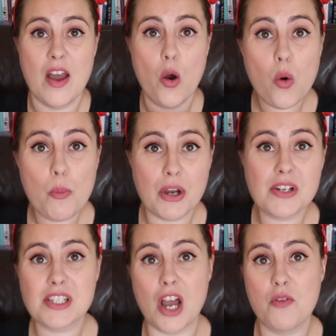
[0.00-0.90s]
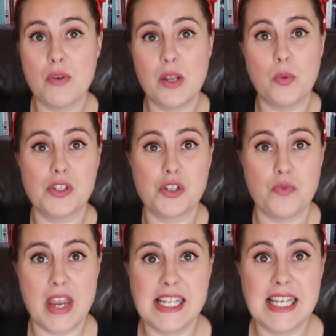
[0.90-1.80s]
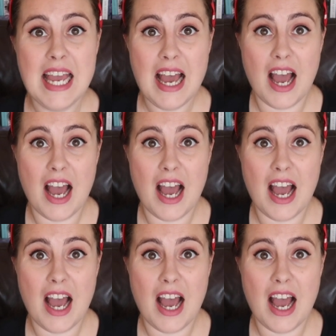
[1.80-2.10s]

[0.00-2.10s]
They're all books that I really want to read.